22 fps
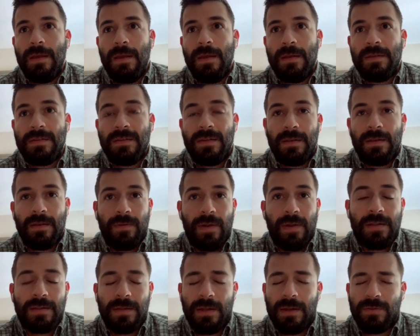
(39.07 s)
It's a
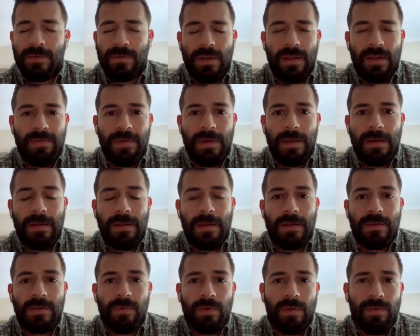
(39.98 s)
great city to live in.
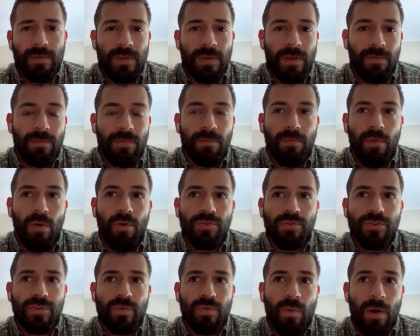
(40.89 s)
It's one of the
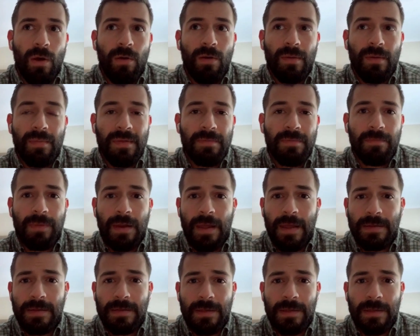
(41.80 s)
most welcoming
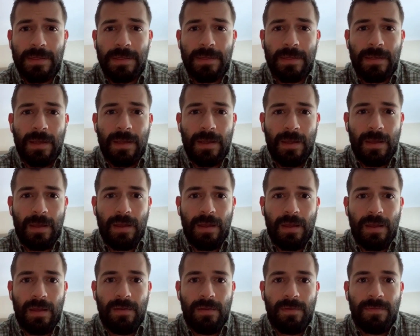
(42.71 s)
places
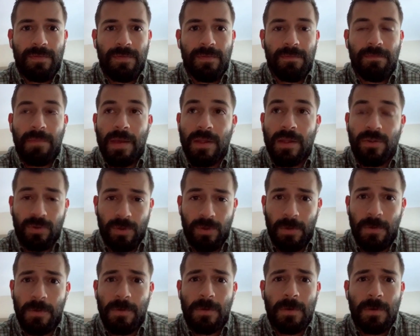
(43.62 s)
I've been
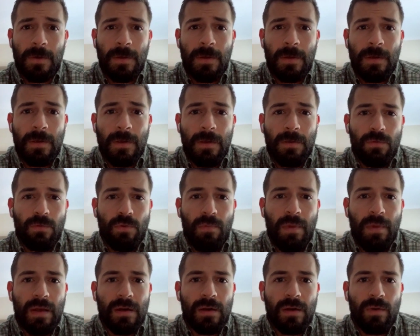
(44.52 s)
to, no
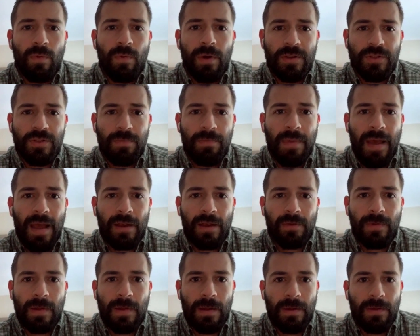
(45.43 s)
matter what is your
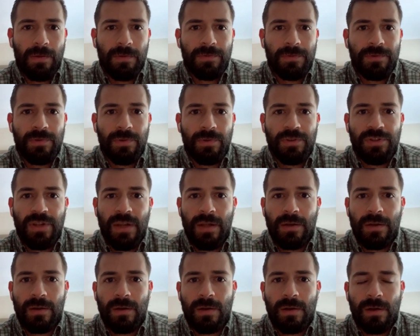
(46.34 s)
background, your
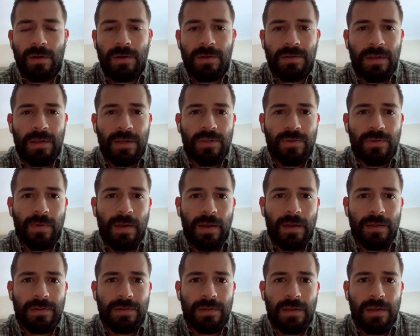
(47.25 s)
gender,
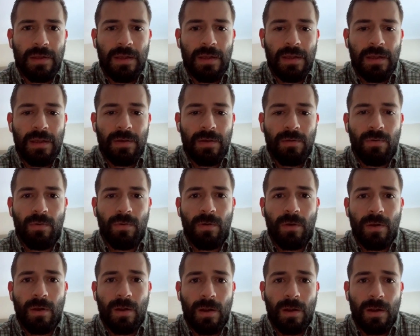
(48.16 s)
sexuality,
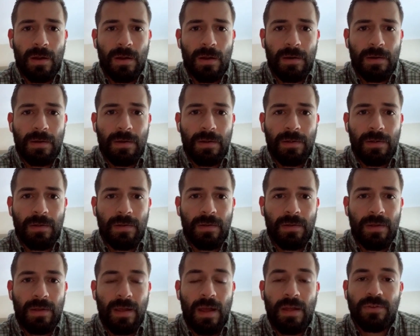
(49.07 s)
or
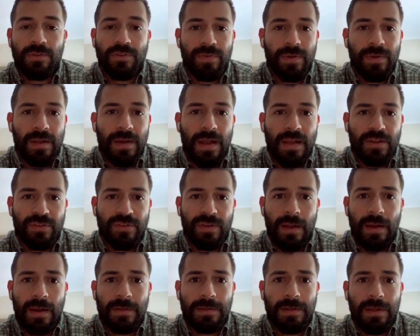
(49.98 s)
country,
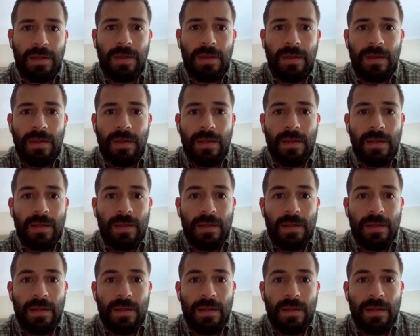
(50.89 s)
nationality.